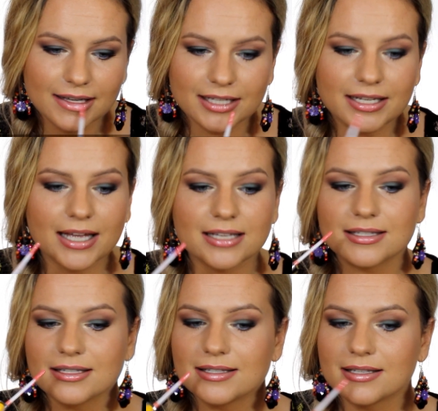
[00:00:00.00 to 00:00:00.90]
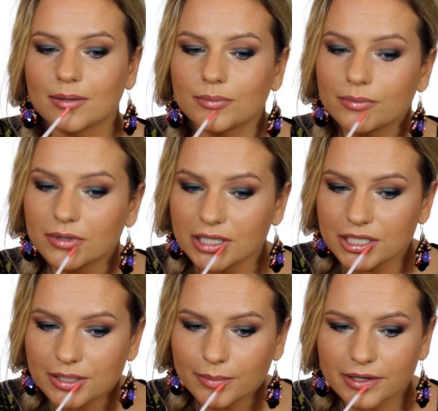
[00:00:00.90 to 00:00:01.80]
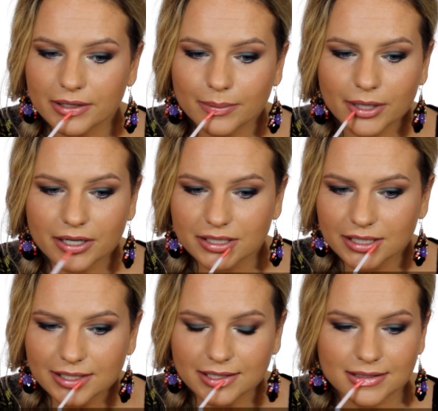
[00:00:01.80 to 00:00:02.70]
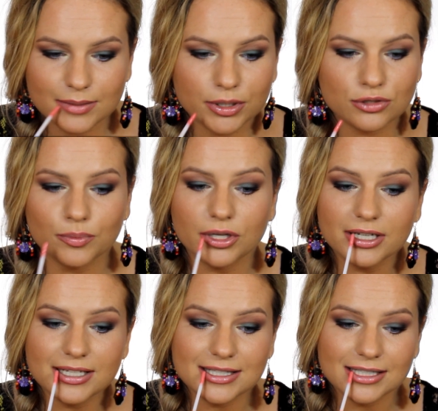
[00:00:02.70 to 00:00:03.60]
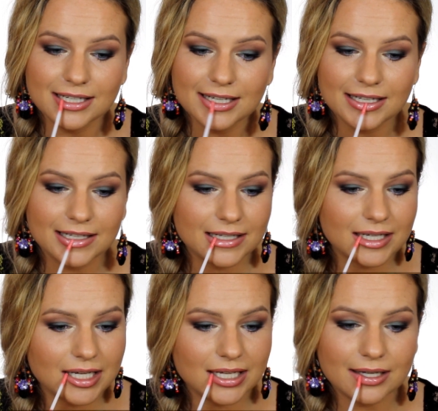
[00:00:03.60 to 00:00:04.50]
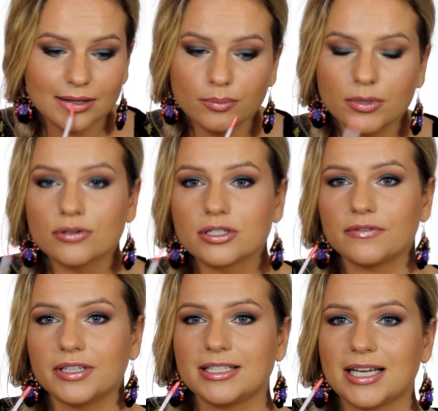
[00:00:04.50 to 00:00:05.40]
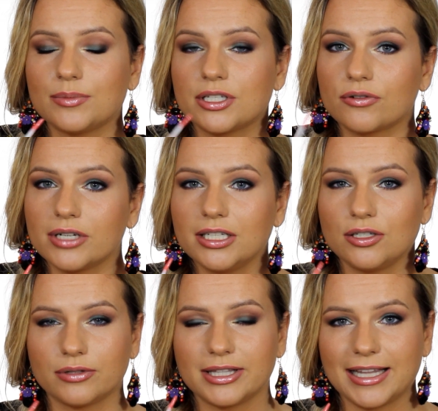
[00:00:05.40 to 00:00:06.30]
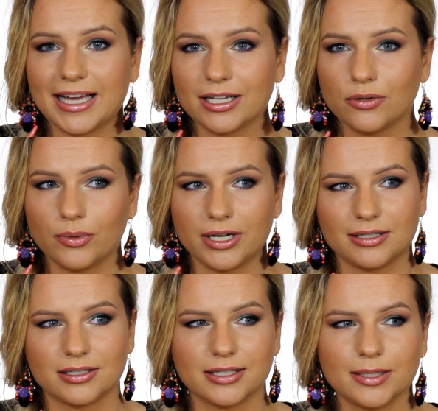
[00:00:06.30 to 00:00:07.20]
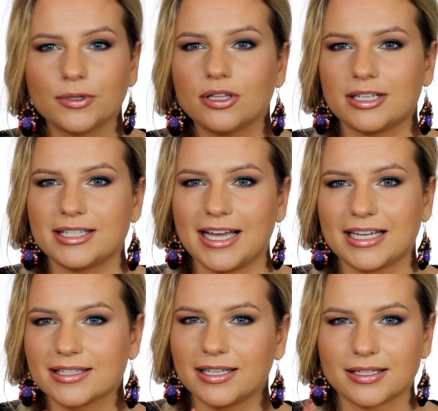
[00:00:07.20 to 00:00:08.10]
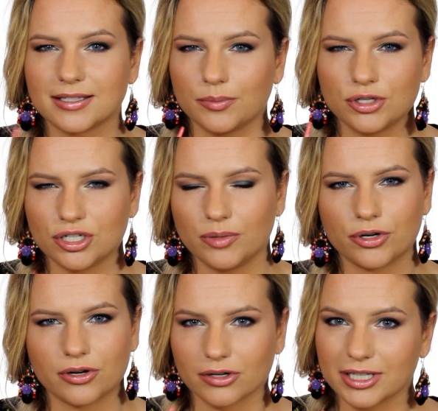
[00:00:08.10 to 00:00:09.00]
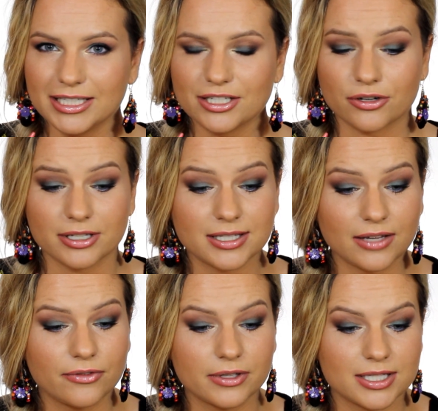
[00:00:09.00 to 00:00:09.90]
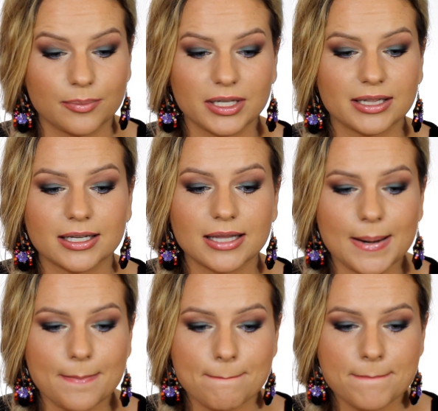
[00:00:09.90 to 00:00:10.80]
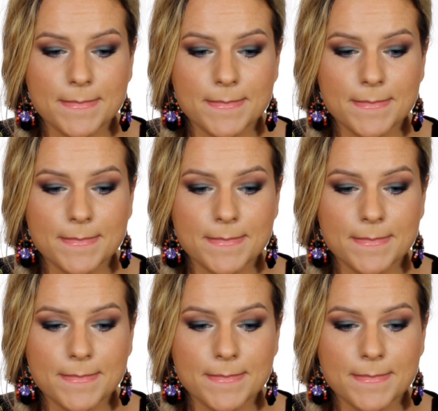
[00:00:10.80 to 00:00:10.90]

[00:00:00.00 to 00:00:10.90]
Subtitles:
It has some shimmering particles, but to be honest, most of the times I really don't like when lip gloss has like some shimmer or glitter and something like that.